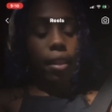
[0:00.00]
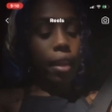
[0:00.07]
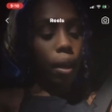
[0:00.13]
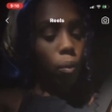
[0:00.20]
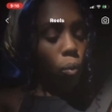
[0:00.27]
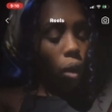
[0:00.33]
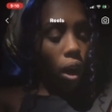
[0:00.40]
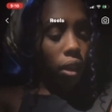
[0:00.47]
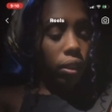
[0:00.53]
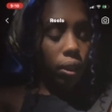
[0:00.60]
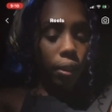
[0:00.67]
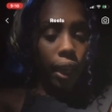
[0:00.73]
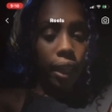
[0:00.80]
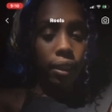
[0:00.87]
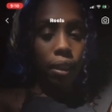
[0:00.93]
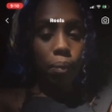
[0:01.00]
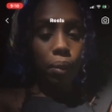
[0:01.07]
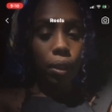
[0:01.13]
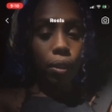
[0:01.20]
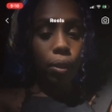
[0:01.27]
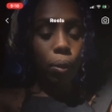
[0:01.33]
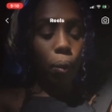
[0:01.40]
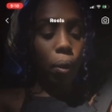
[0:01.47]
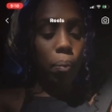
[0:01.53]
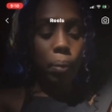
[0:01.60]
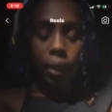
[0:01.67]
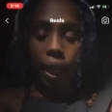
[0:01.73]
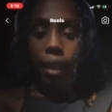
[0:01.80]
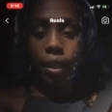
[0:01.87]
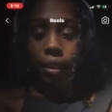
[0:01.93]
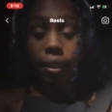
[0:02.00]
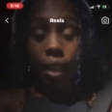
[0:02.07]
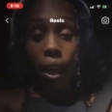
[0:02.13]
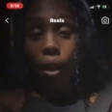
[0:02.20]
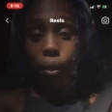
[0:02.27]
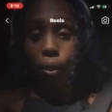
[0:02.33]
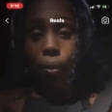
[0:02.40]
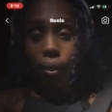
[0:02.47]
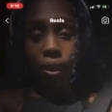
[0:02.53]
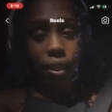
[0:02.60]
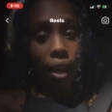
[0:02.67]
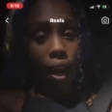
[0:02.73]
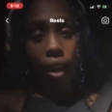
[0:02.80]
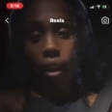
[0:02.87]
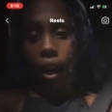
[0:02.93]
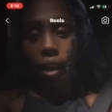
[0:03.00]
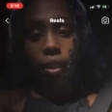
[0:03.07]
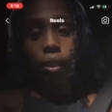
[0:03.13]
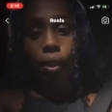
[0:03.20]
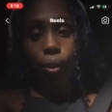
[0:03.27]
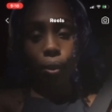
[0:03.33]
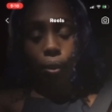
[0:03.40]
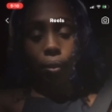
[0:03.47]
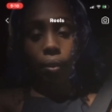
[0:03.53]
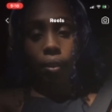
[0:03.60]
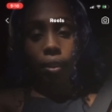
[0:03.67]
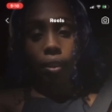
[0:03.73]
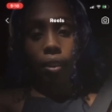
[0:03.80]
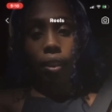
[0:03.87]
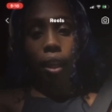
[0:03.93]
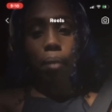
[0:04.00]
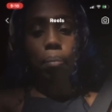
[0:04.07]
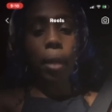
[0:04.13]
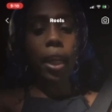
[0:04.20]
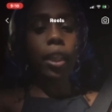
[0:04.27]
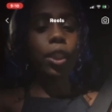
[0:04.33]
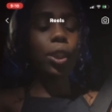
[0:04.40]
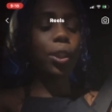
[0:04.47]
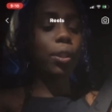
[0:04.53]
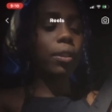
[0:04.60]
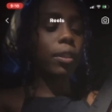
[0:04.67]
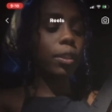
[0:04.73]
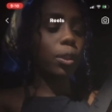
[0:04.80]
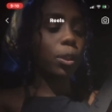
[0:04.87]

They walked you guys up to the door, but they didn't tell you the God honest truth. They made sure